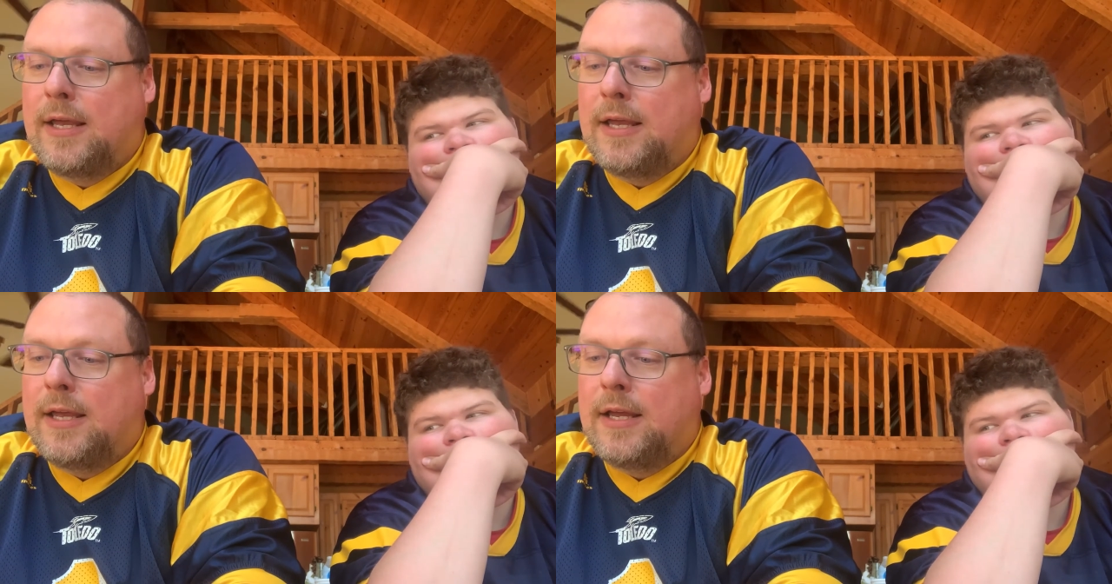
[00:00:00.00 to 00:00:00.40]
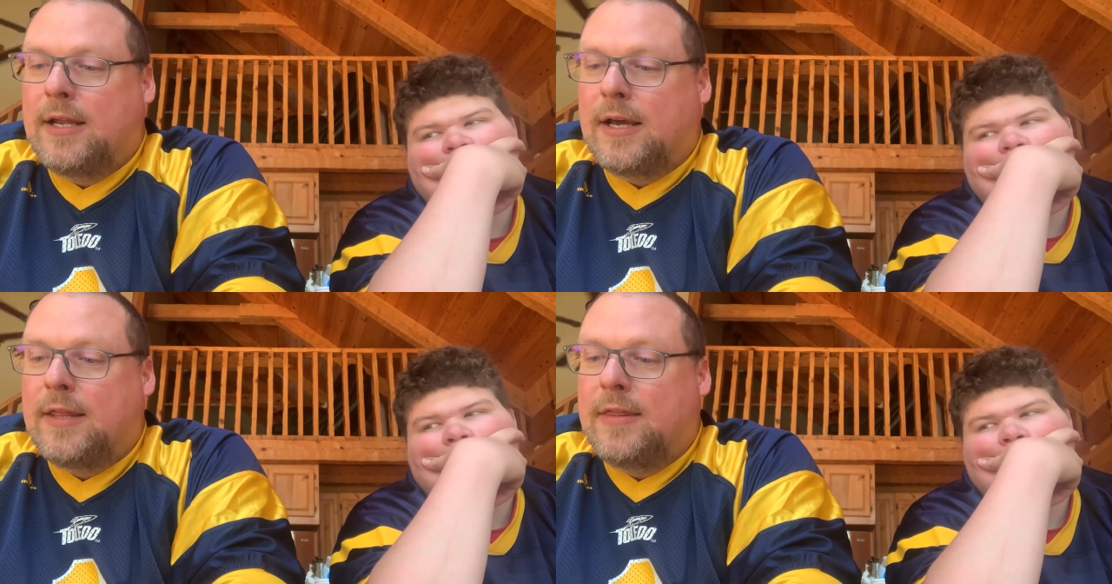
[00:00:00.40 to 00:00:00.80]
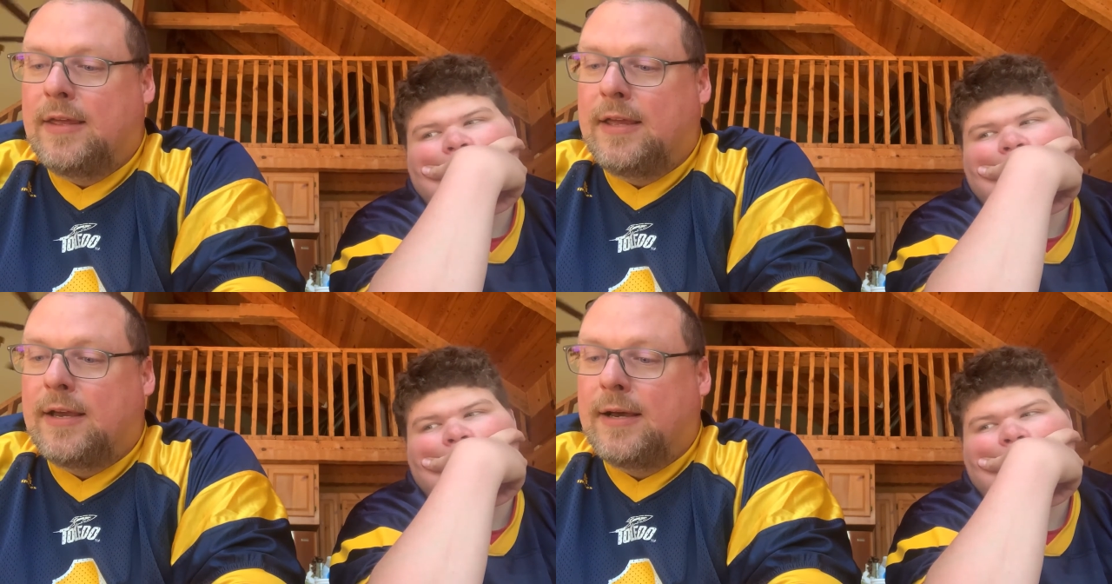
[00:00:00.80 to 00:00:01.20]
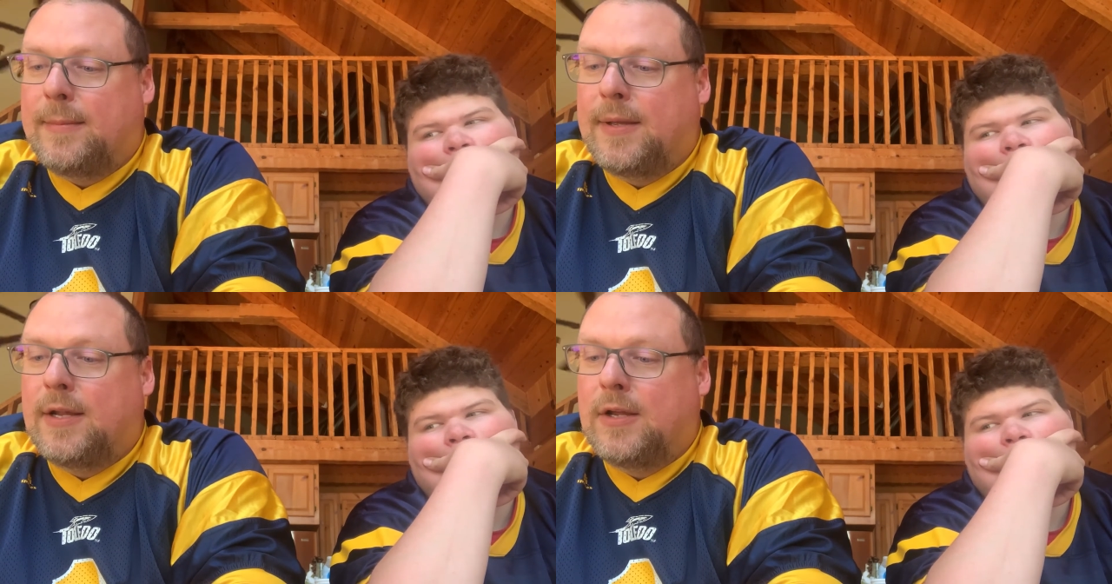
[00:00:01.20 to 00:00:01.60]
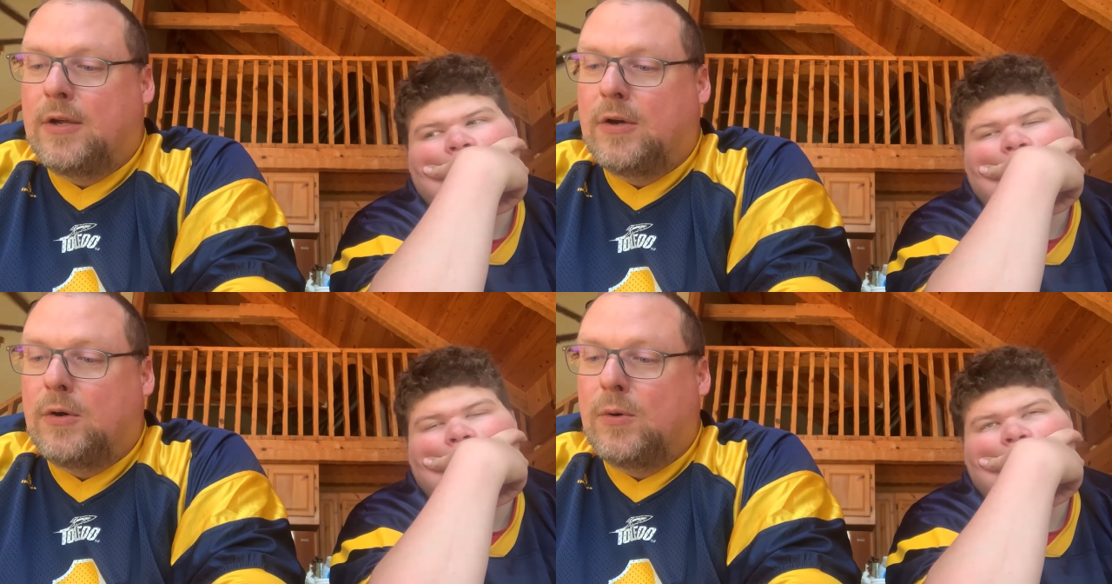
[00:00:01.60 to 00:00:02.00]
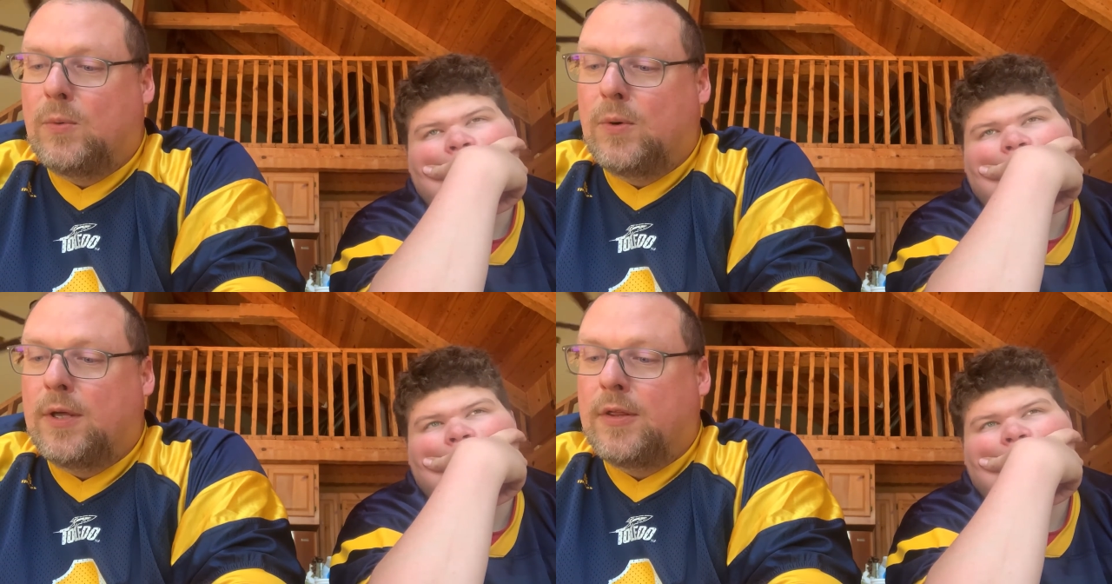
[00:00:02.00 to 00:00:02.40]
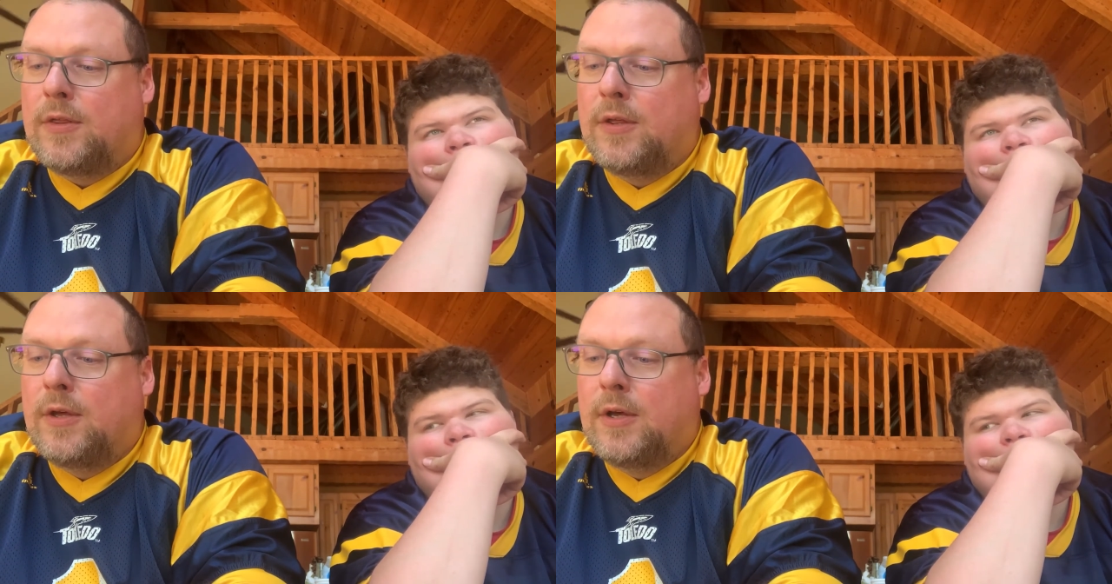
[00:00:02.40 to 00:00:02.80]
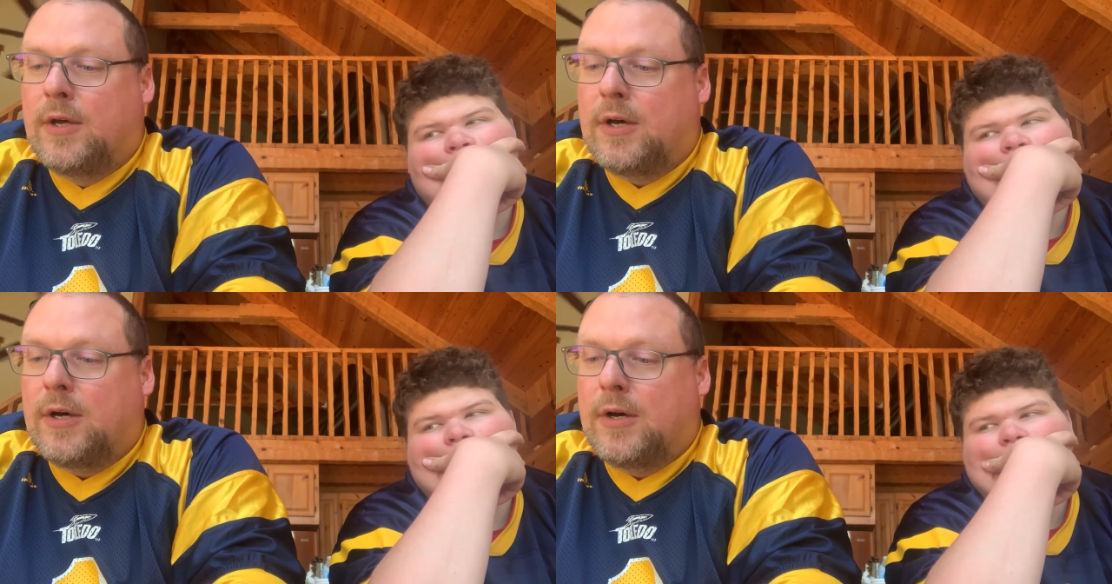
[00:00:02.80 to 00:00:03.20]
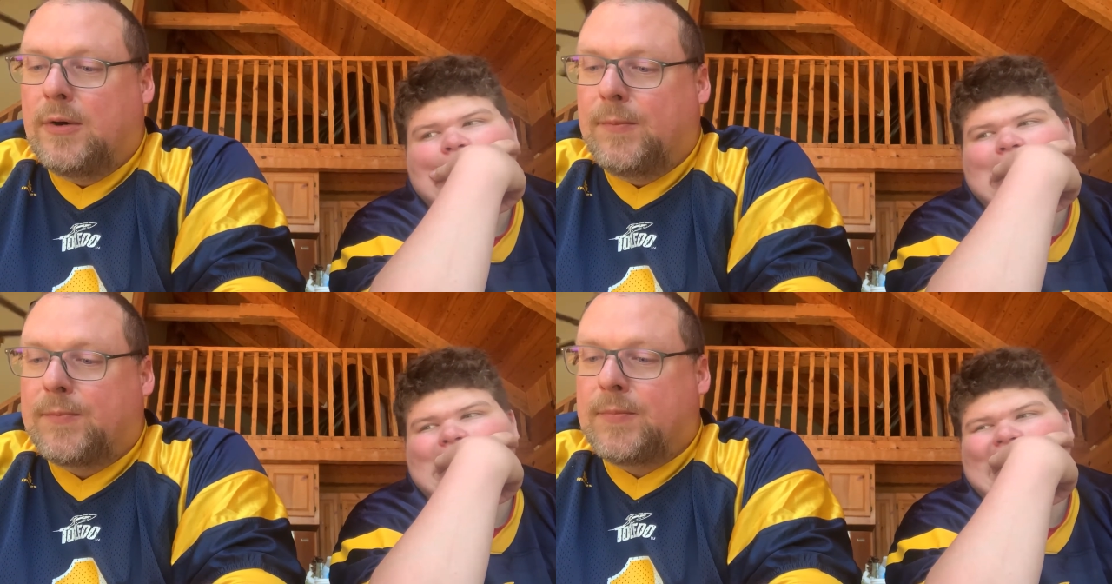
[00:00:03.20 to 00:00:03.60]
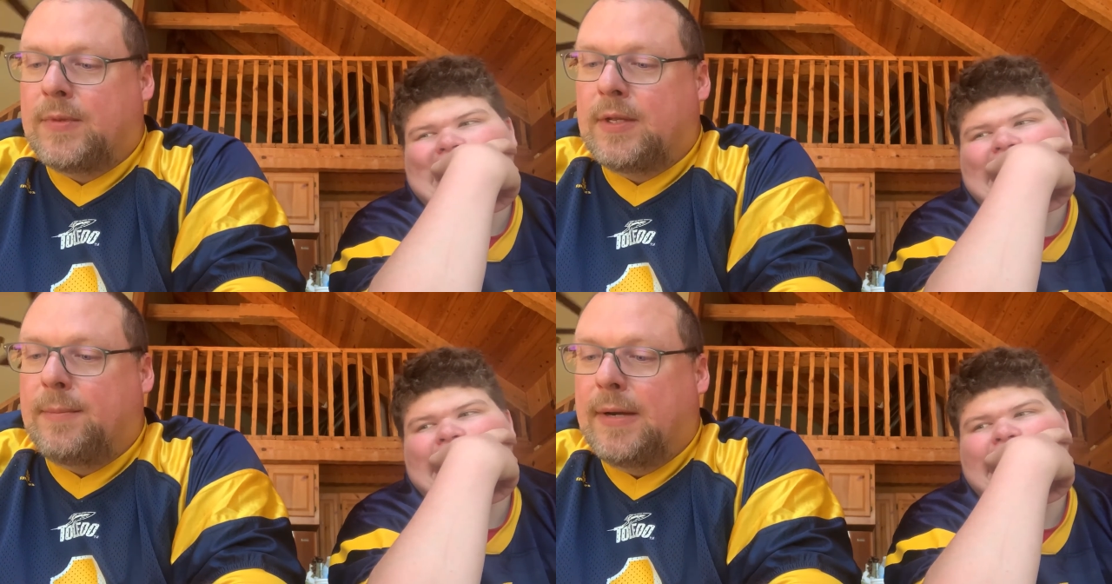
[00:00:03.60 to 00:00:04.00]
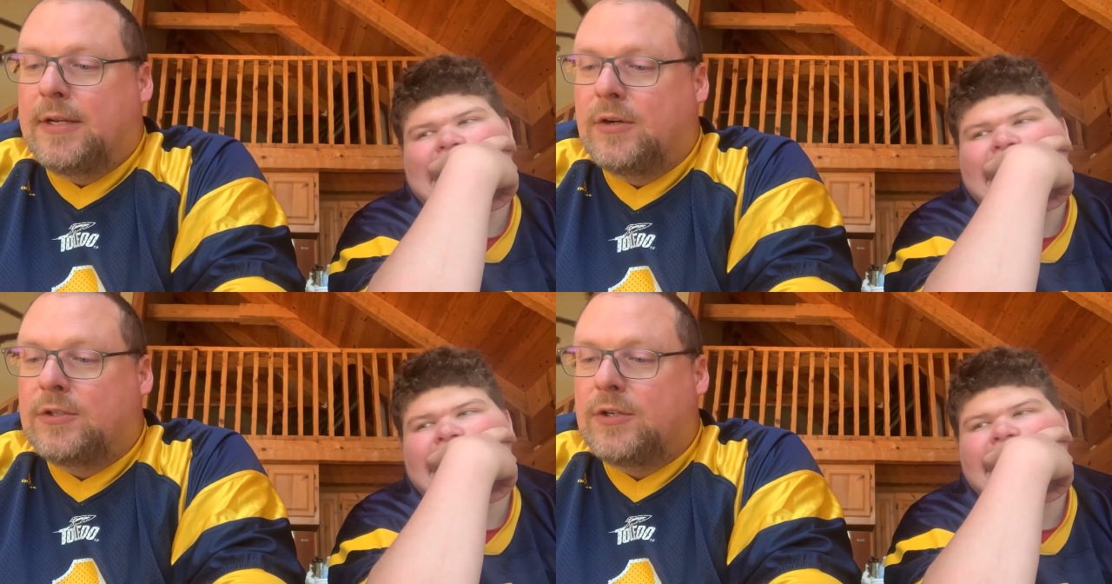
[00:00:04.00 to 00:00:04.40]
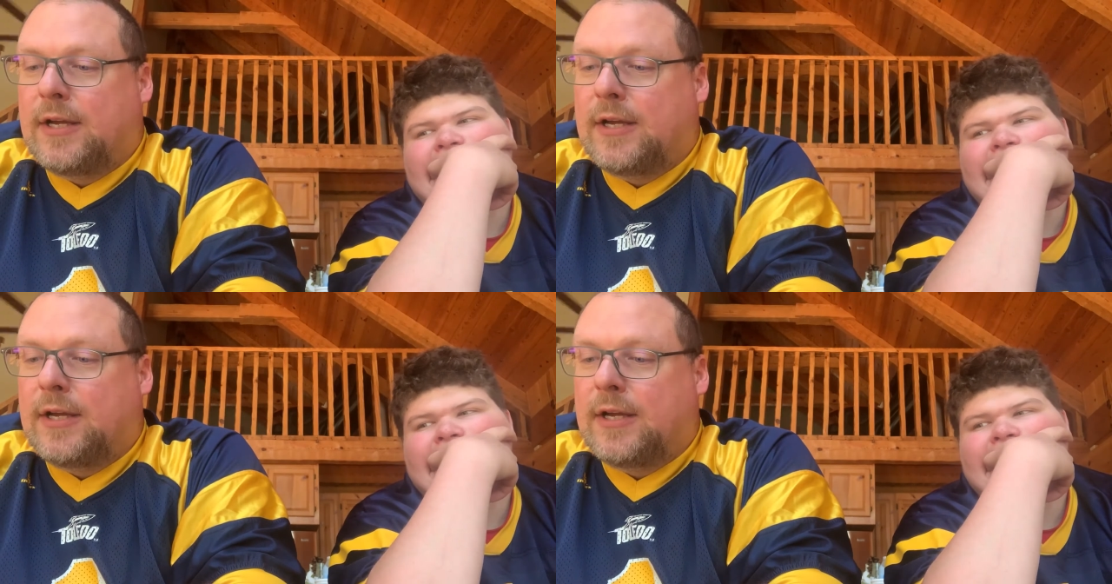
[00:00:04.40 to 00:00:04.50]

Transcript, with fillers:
Speaker 1: And I think I'm going to go with um, my notes here.